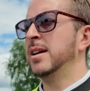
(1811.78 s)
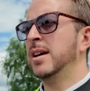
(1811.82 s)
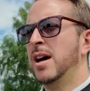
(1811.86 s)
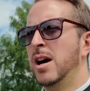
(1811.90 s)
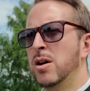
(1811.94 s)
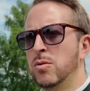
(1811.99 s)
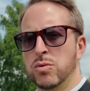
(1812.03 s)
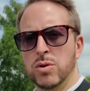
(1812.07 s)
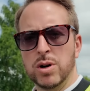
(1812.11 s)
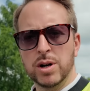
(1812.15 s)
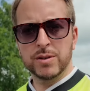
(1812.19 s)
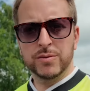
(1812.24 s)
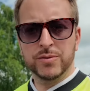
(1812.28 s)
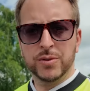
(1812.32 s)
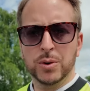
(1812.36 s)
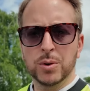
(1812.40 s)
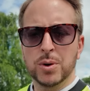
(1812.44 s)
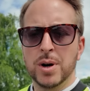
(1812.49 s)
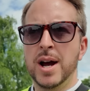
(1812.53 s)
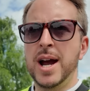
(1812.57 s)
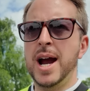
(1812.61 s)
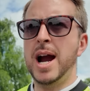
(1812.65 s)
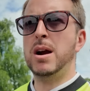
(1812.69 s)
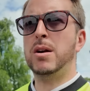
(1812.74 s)
a
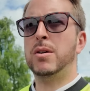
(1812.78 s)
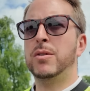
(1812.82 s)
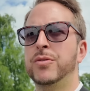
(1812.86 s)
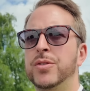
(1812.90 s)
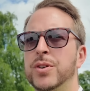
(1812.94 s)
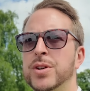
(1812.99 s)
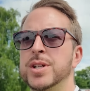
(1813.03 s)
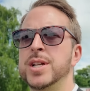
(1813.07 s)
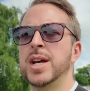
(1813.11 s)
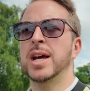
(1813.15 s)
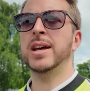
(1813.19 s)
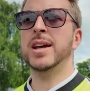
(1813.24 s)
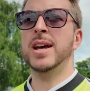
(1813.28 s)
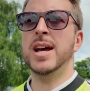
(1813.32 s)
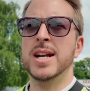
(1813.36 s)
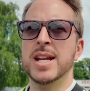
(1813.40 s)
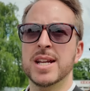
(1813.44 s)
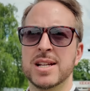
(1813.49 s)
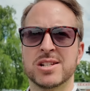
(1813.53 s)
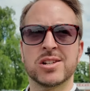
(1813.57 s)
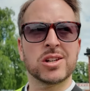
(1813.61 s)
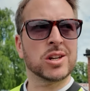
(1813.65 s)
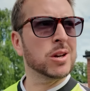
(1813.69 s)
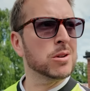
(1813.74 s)
rival, Hereford. Any
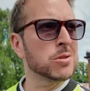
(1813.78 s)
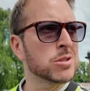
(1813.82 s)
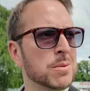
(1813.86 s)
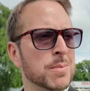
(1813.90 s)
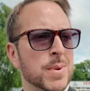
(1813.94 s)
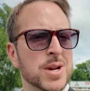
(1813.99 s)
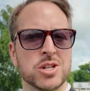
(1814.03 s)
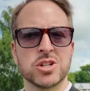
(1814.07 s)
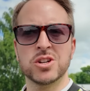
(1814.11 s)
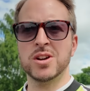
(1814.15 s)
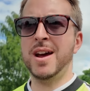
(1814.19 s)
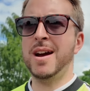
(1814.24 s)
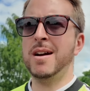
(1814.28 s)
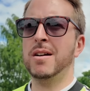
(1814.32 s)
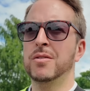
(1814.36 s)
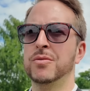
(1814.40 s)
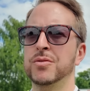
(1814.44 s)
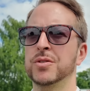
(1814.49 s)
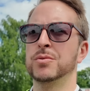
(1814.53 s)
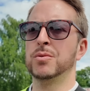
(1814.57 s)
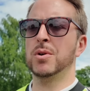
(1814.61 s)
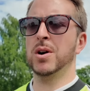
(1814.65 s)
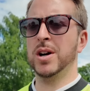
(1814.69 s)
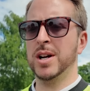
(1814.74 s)
excuse to mention
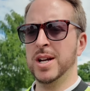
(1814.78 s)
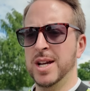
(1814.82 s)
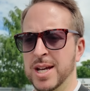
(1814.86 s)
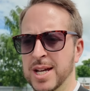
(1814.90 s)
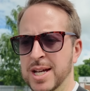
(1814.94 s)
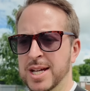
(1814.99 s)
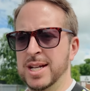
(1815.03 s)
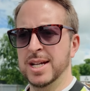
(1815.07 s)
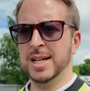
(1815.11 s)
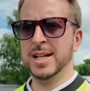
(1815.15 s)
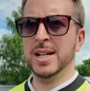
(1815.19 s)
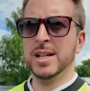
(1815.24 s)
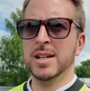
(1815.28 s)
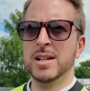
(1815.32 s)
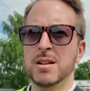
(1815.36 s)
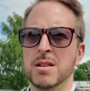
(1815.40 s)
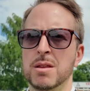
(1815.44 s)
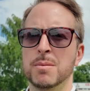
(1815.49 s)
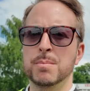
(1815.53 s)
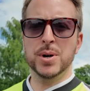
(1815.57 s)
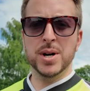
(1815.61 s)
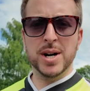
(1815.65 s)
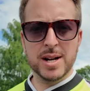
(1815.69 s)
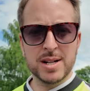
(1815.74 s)
Hereford, right?
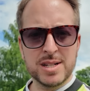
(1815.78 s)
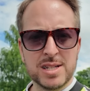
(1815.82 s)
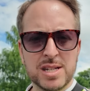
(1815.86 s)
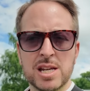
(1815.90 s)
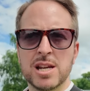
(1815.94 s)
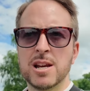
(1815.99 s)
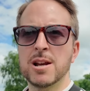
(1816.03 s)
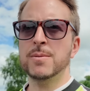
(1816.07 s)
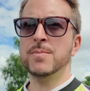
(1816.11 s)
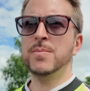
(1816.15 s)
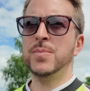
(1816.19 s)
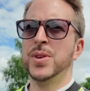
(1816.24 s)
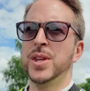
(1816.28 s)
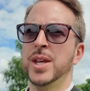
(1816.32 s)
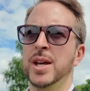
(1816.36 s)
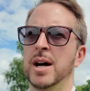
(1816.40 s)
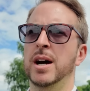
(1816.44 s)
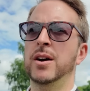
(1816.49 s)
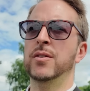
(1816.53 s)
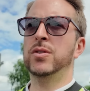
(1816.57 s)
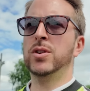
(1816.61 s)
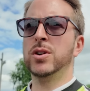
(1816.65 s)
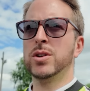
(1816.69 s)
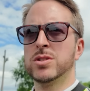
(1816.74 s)
But
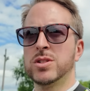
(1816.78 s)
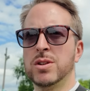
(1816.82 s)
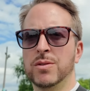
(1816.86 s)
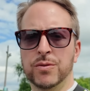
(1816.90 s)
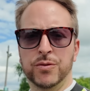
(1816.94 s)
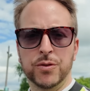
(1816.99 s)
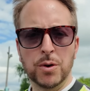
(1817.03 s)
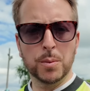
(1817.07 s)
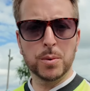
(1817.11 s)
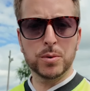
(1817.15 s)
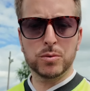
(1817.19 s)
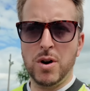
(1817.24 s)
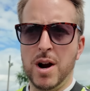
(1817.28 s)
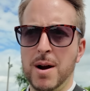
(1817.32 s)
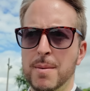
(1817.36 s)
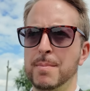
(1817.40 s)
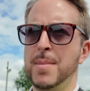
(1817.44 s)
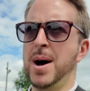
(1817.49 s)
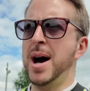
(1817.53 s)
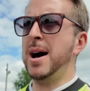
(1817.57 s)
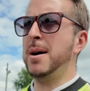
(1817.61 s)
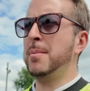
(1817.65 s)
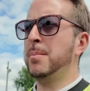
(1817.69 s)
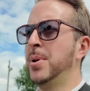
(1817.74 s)
I've looked on Football Ground
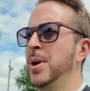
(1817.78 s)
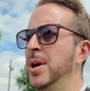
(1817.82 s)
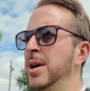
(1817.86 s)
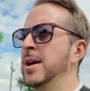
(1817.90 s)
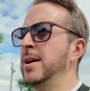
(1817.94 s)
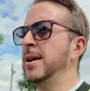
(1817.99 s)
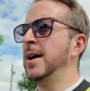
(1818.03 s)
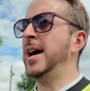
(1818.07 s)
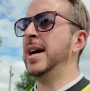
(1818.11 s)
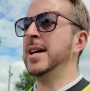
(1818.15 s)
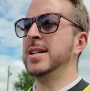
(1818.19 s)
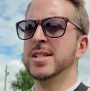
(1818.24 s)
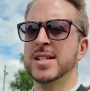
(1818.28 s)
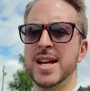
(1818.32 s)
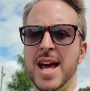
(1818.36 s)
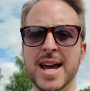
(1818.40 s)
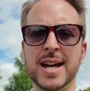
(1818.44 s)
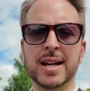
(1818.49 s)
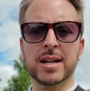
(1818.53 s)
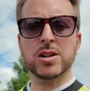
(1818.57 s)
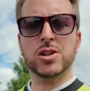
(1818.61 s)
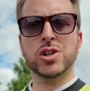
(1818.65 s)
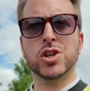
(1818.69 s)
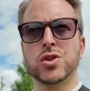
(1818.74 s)
map and
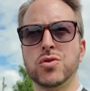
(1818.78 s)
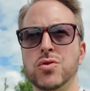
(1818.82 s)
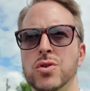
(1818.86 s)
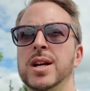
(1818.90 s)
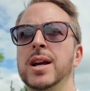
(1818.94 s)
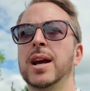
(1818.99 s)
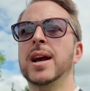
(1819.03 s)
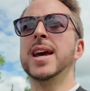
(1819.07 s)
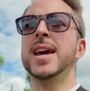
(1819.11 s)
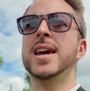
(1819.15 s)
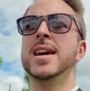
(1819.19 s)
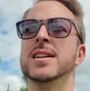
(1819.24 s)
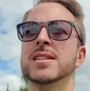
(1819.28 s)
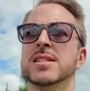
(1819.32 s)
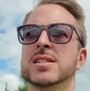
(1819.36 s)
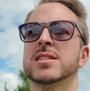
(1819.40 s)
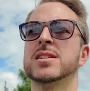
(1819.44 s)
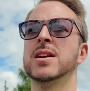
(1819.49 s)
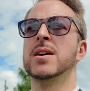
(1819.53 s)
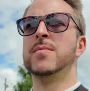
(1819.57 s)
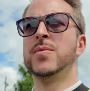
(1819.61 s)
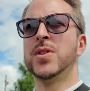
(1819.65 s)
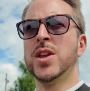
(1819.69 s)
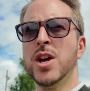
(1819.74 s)
Edgar Street
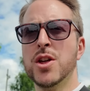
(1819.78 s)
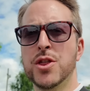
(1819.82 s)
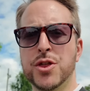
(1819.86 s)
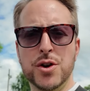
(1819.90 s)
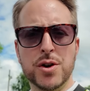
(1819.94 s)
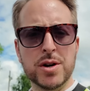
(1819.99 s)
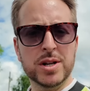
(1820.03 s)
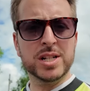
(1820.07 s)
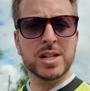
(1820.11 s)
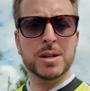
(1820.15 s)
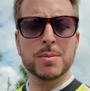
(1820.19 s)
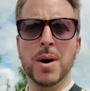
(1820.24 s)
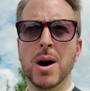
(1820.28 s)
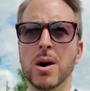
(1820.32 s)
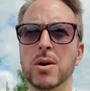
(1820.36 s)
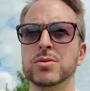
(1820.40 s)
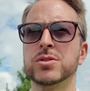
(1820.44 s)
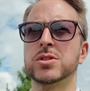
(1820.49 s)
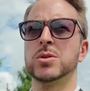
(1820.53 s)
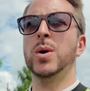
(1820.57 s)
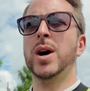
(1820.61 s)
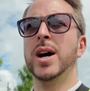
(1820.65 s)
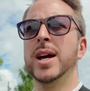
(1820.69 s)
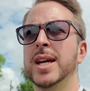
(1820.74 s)
is 30
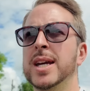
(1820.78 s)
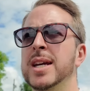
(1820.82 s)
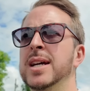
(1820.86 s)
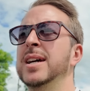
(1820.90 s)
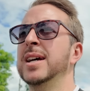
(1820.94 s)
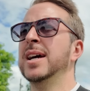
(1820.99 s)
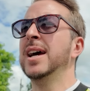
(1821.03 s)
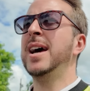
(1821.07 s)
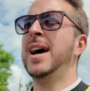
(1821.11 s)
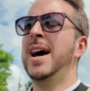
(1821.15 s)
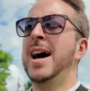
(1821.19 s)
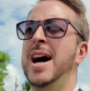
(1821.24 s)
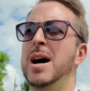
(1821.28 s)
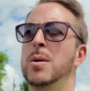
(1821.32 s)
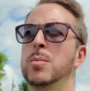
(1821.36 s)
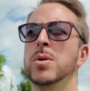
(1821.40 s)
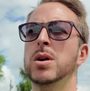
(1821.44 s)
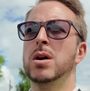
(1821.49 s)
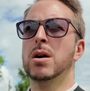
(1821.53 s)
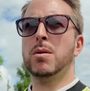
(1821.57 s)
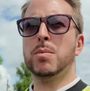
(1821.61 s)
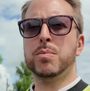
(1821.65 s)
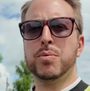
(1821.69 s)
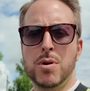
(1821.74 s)
miles away and
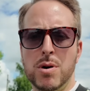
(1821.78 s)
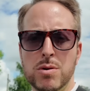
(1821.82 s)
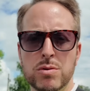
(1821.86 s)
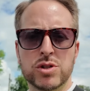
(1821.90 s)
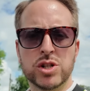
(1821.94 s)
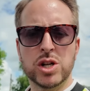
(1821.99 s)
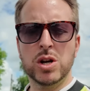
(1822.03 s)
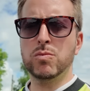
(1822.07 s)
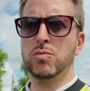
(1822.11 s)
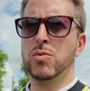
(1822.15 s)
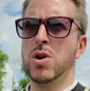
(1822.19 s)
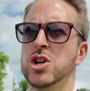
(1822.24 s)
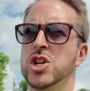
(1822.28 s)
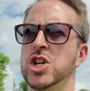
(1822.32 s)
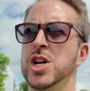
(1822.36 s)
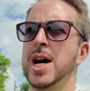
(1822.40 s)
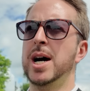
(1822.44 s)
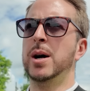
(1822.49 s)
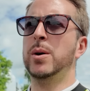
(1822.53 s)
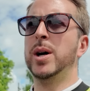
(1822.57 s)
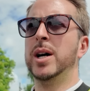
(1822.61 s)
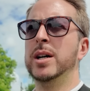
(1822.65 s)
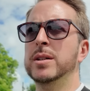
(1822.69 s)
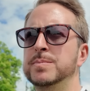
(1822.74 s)
we are approaching rush
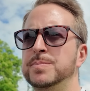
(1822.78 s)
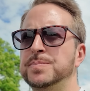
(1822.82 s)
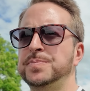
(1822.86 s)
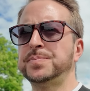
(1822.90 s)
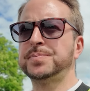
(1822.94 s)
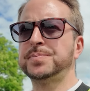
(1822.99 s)
hour.